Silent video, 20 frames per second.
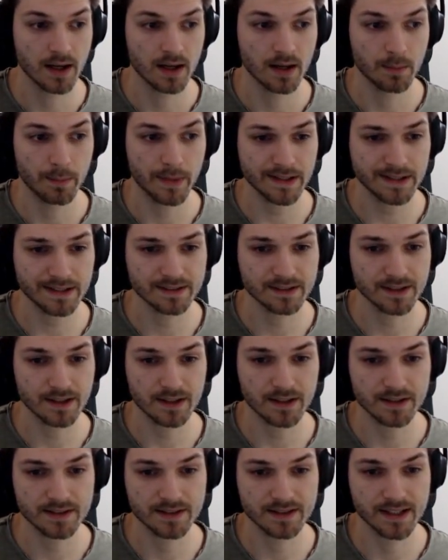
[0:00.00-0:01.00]
Battle
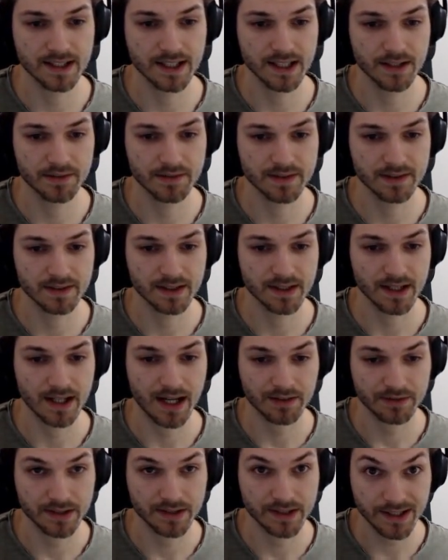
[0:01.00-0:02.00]
Scars gives,
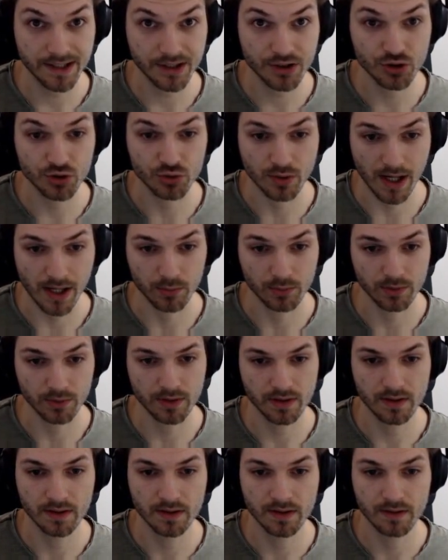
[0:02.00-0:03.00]
after each
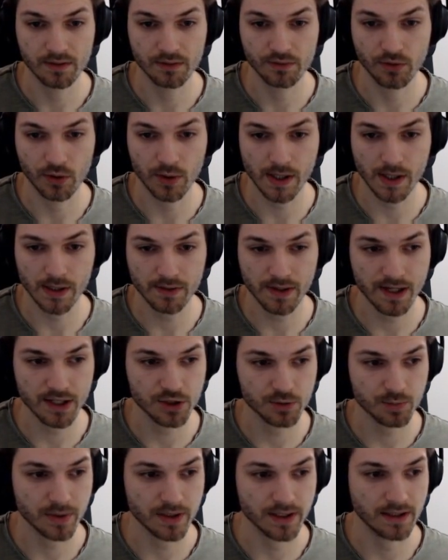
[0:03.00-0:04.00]
round, 400
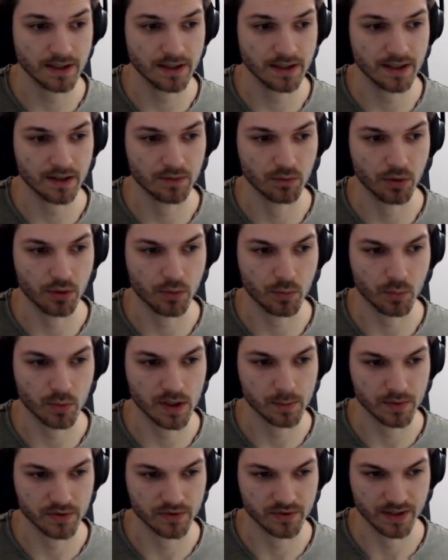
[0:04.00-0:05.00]
HP and
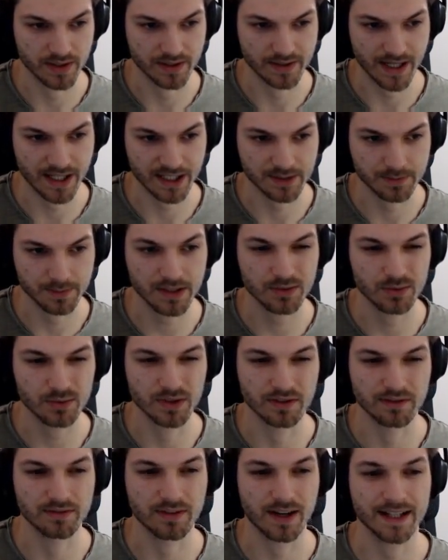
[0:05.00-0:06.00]
3% attack speed to the
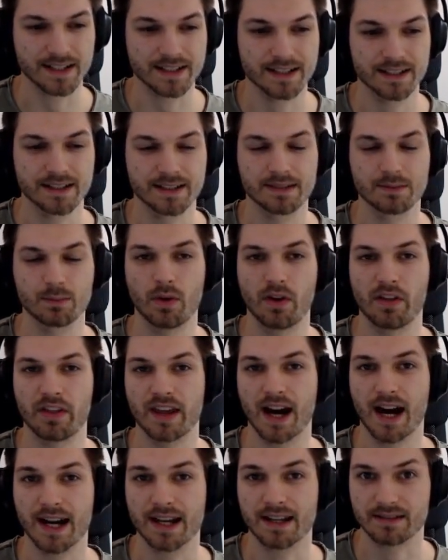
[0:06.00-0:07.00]
fighter with the
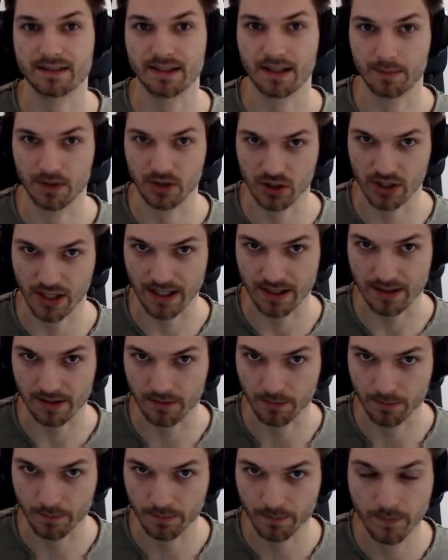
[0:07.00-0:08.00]
highest damage
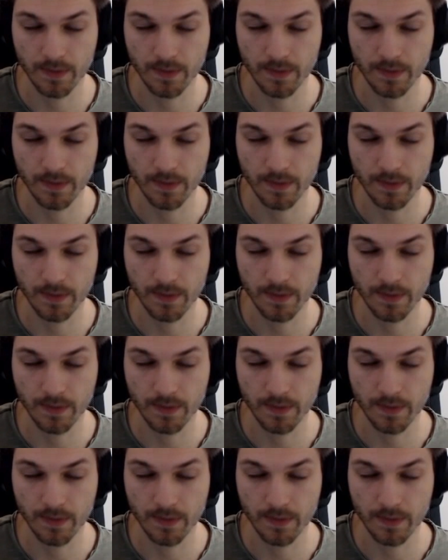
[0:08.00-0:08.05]
taken.